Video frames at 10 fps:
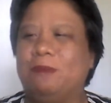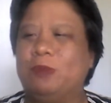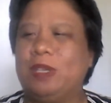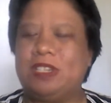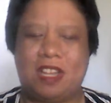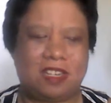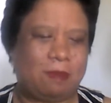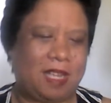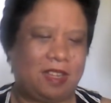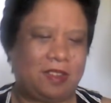we talked
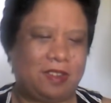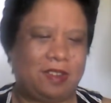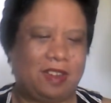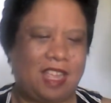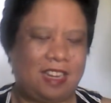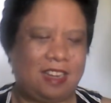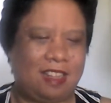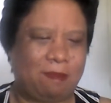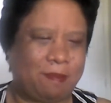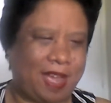about your
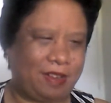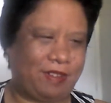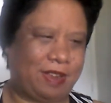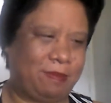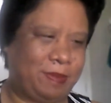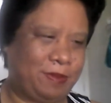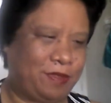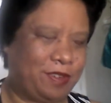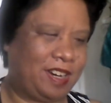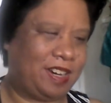ethnic background
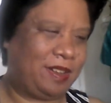before.